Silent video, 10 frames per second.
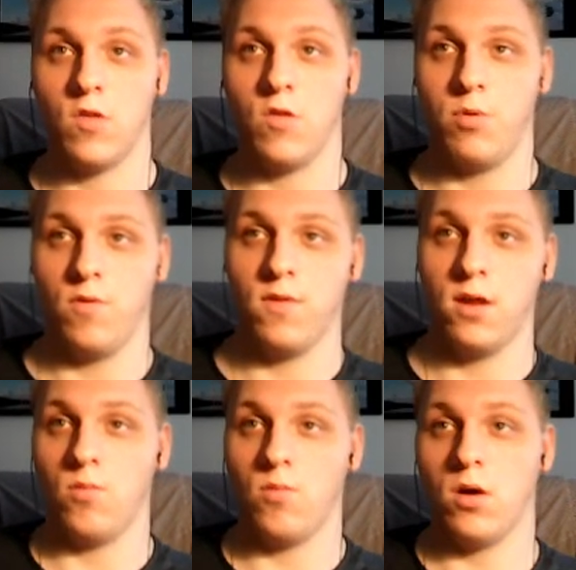to prove that
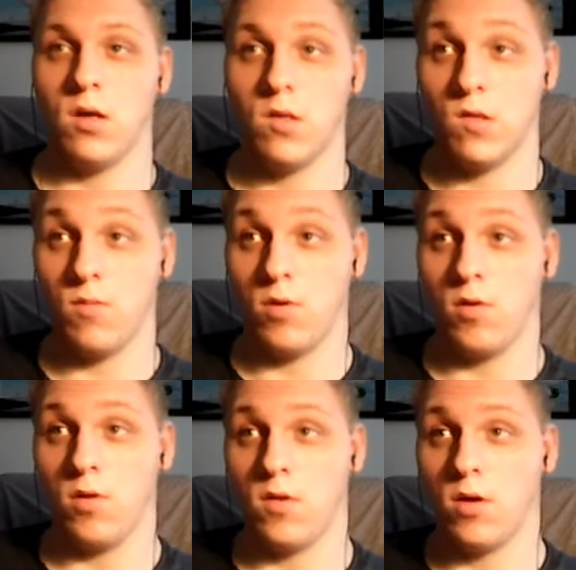it works, we're
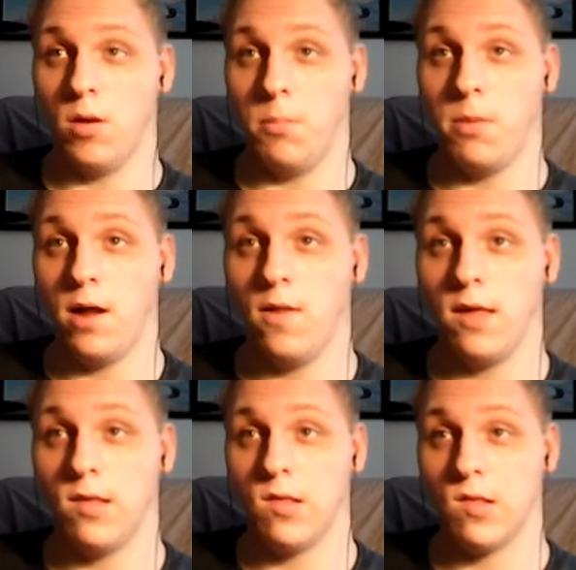going to compile
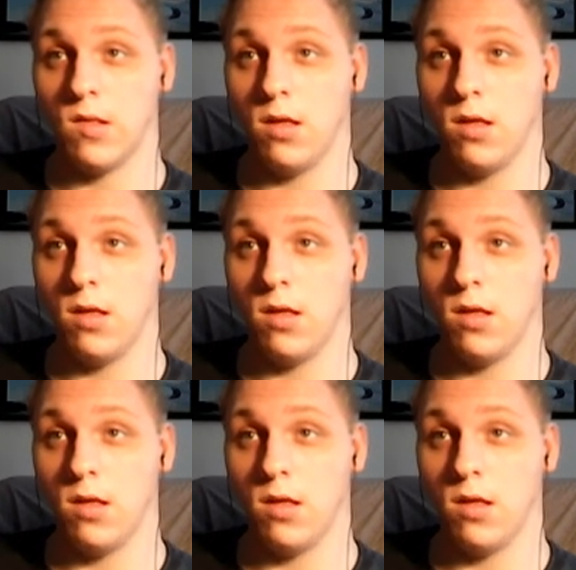this,